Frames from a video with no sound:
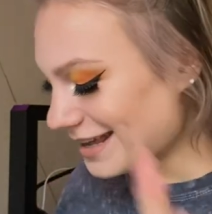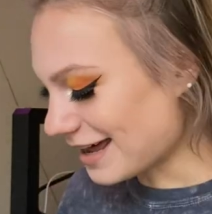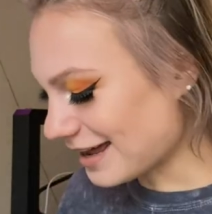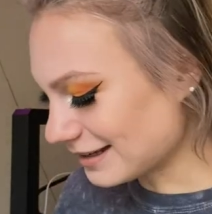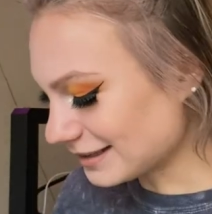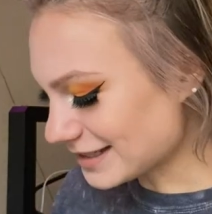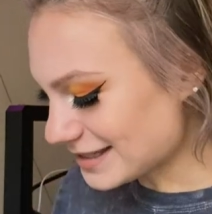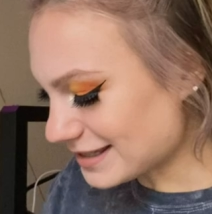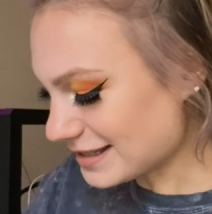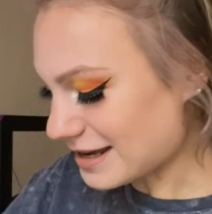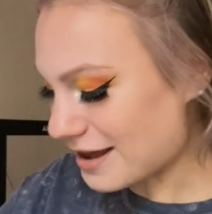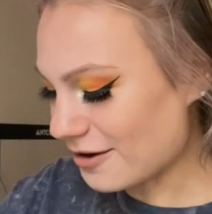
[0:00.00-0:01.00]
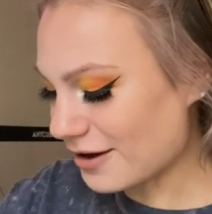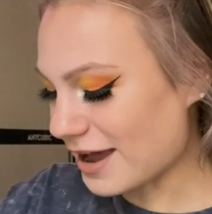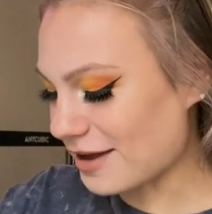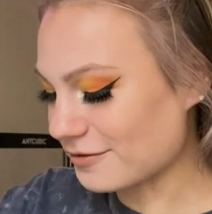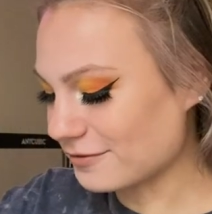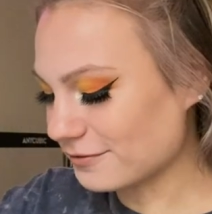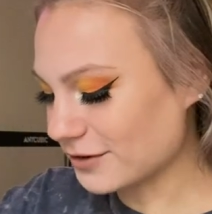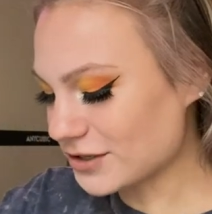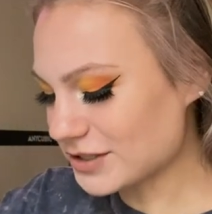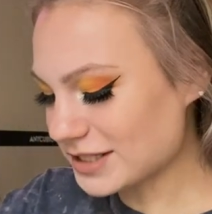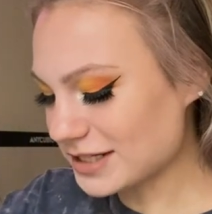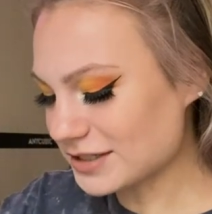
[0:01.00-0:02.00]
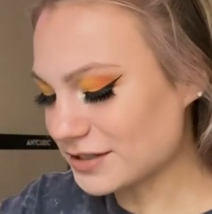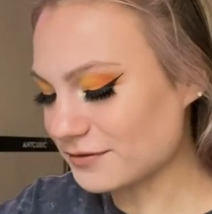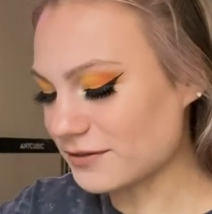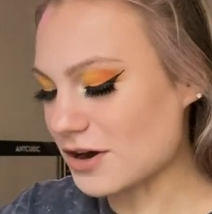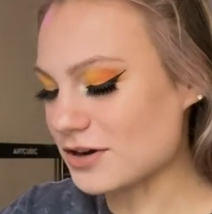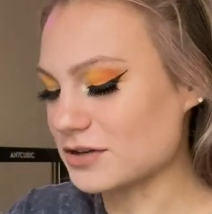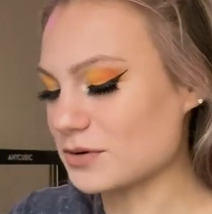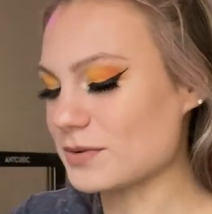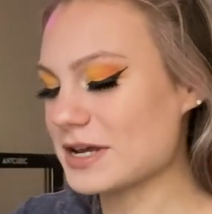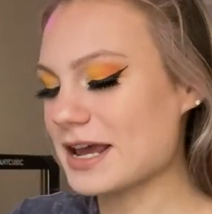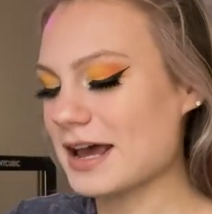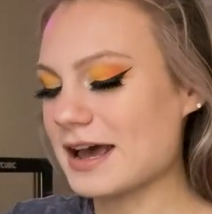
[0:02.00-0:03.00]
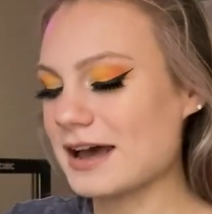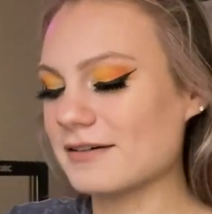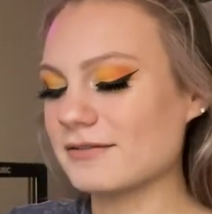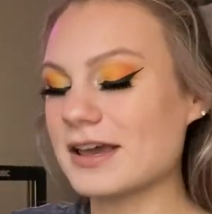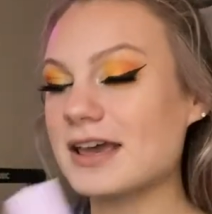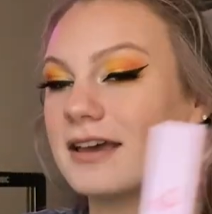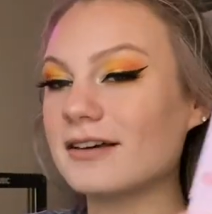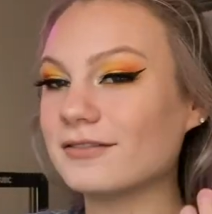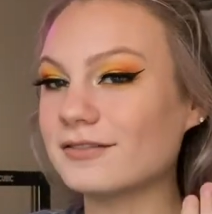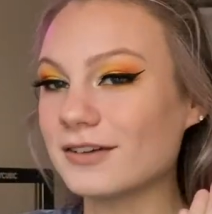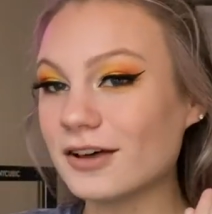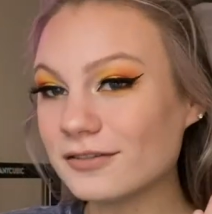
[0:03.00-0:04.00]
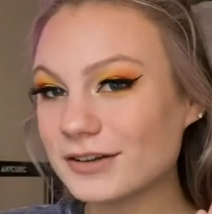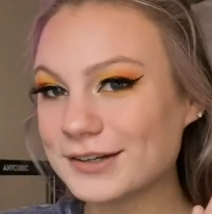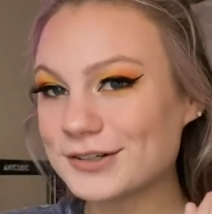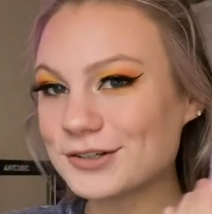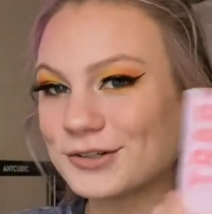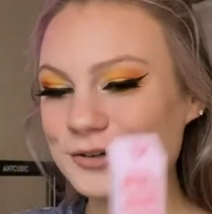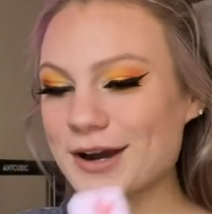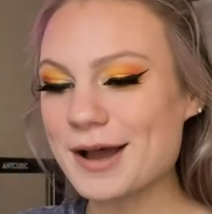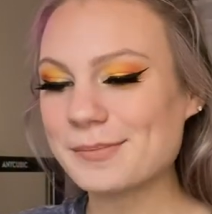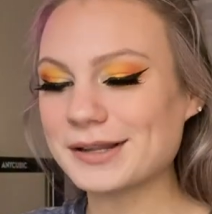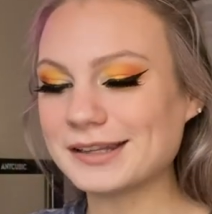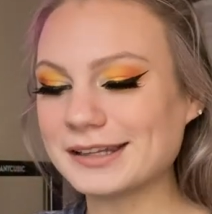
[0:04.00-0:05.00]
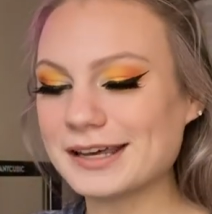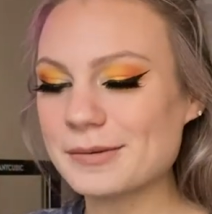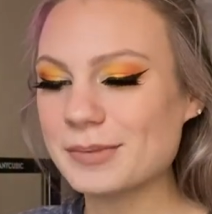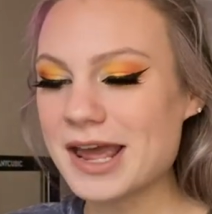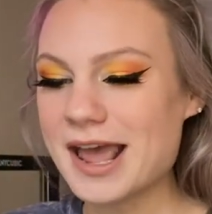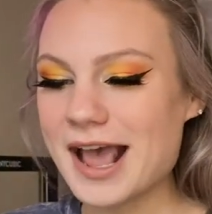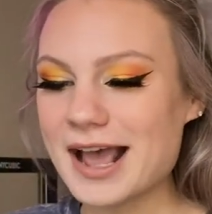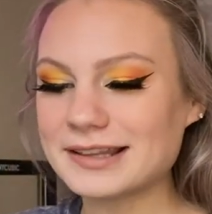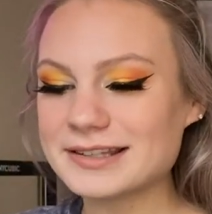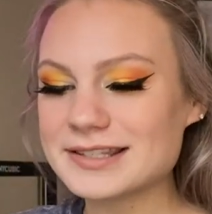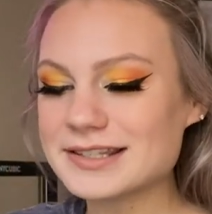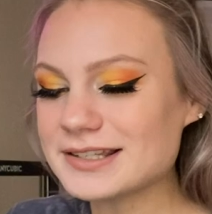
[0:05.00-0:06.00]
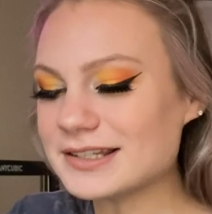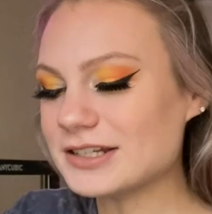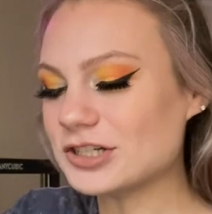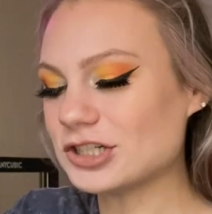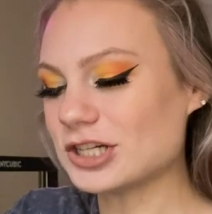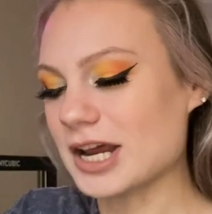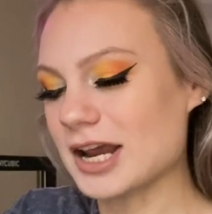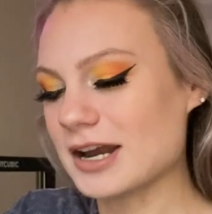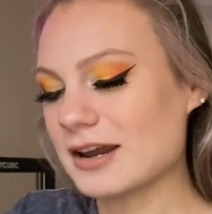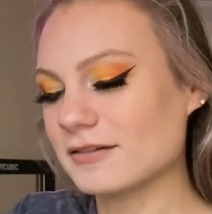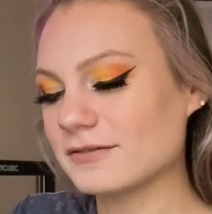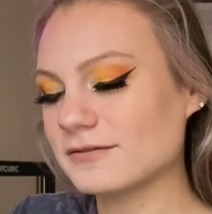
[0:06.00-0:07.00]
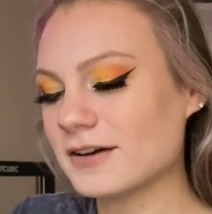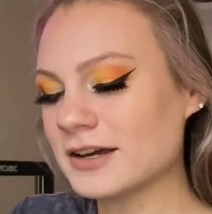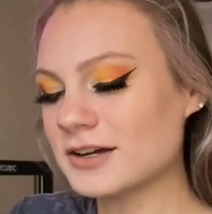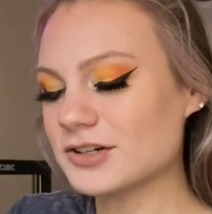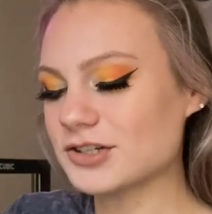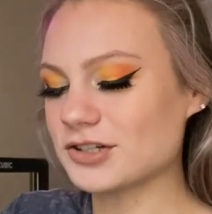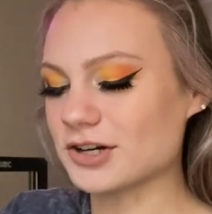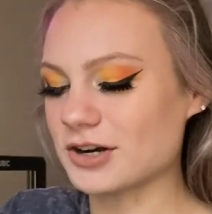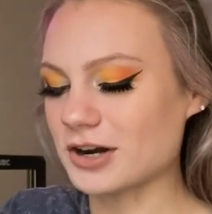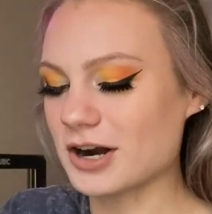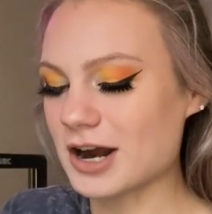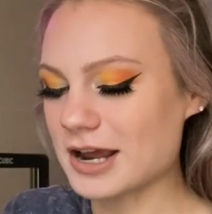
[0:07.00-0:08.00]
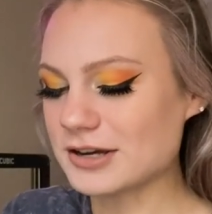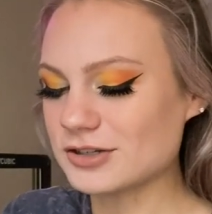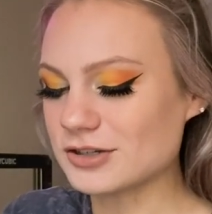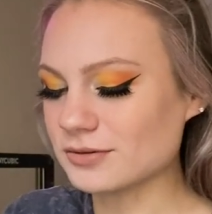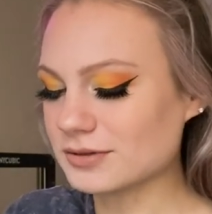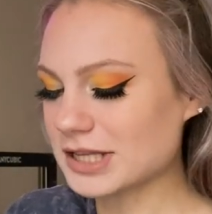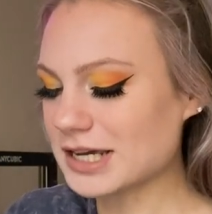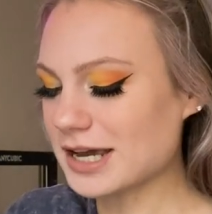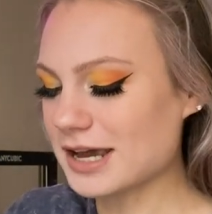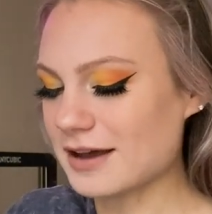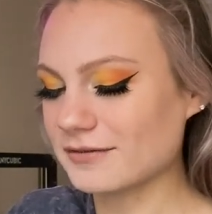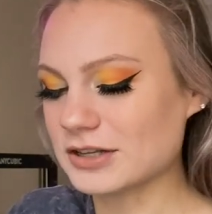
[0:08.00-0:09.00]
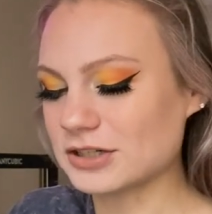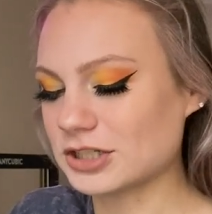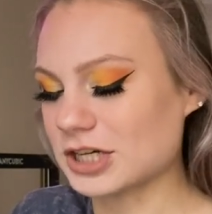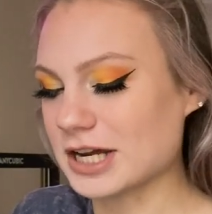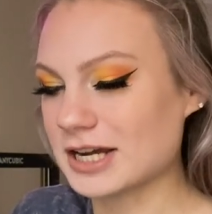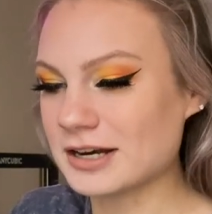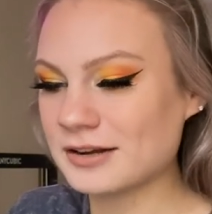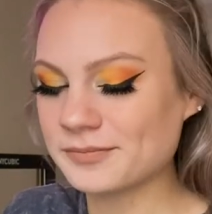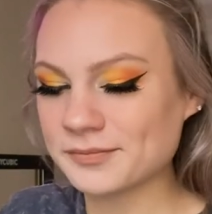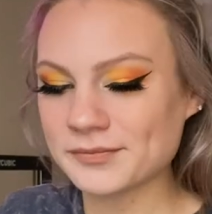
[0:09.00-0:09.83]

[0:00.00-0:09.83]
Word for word: Let's see. Okay, first things first, we have a Velvet Trap Lip, and this is in the shade Firestarter. I don't think I have this shade.